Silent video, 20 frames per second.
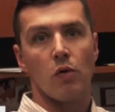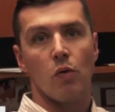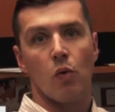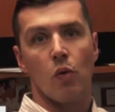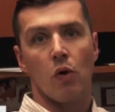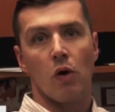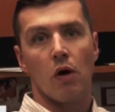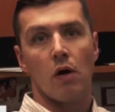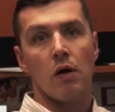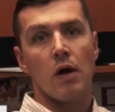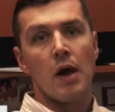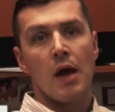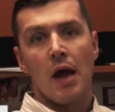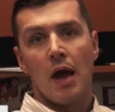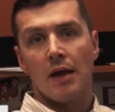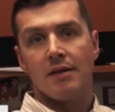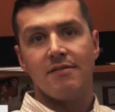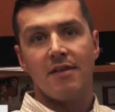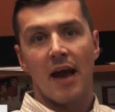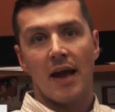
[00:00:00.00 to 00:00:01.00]
or
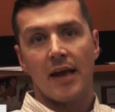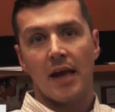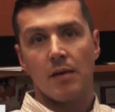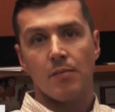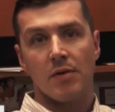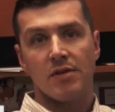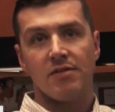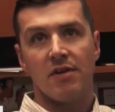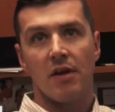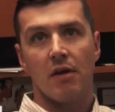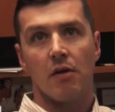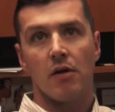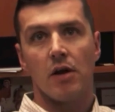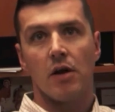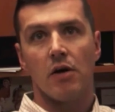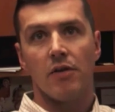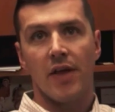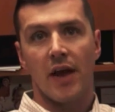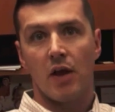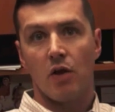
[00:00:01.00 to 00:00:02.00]
decking
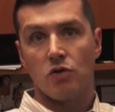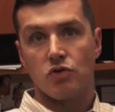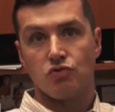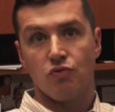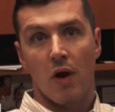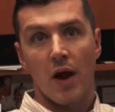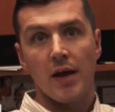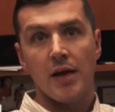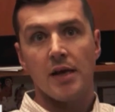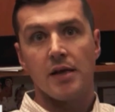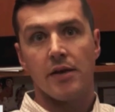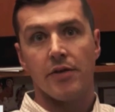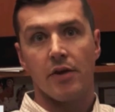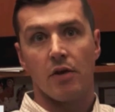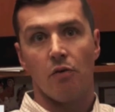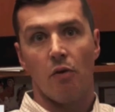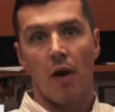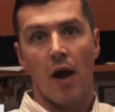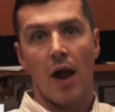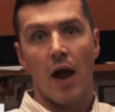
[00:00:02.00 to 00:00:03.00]
material, that goes right into the
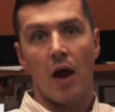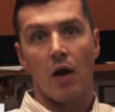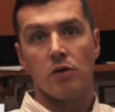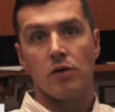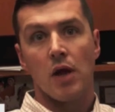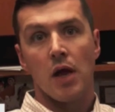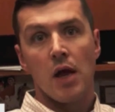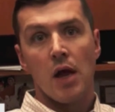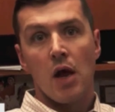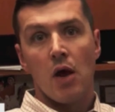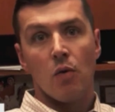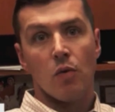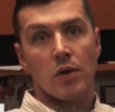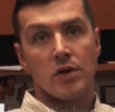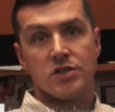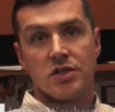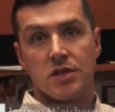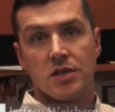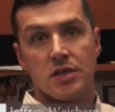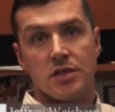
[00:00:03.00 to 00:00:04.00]
ground,
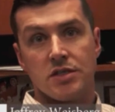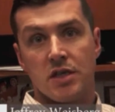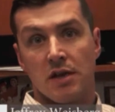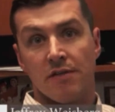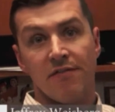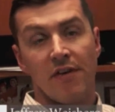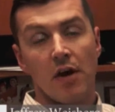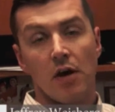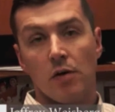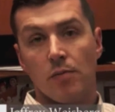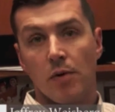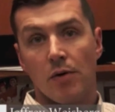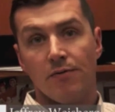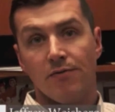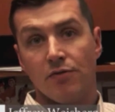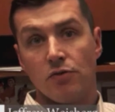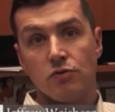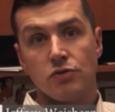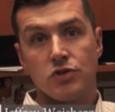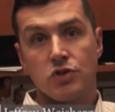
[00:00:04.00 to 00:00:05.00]
which is an available
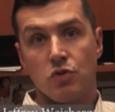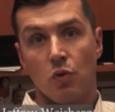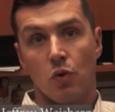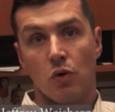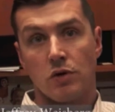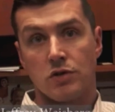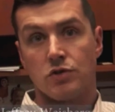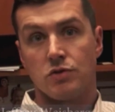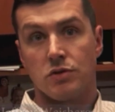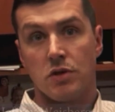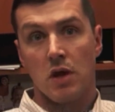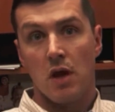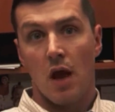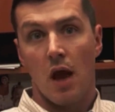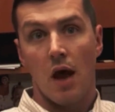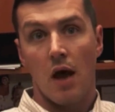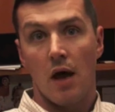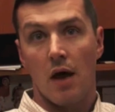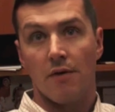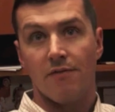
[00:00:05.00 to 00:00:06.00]
food source
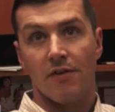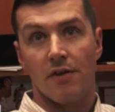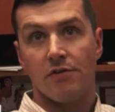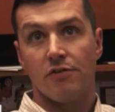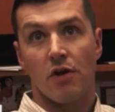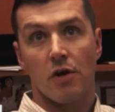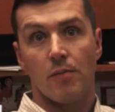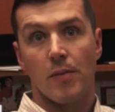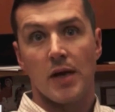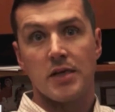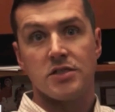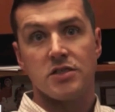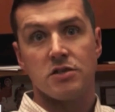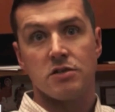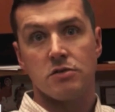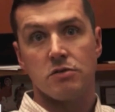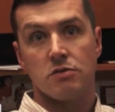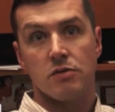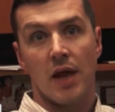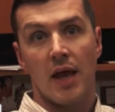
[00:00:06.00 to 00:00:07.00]
for termites
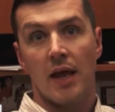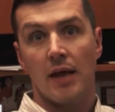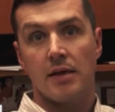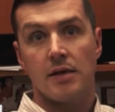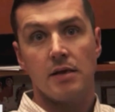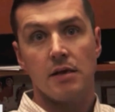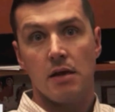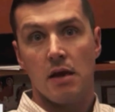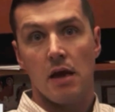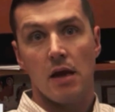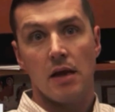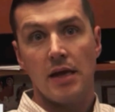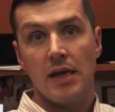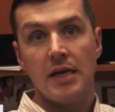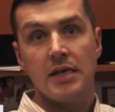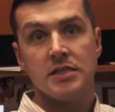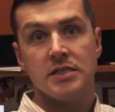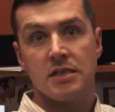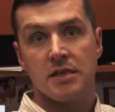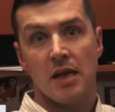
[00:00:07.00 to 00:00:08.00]
to gain
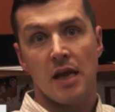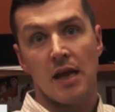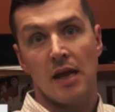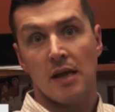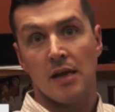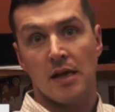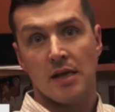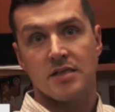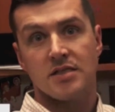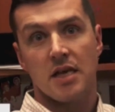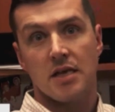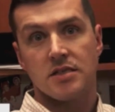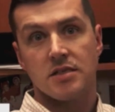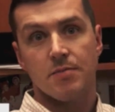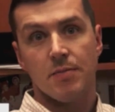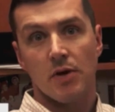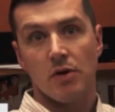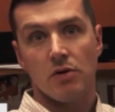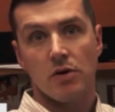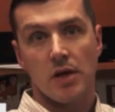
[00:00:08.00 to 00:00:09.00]
ease and
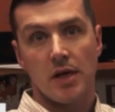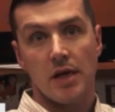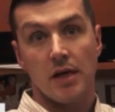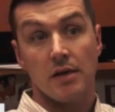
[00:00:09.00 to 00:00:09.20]
accessibility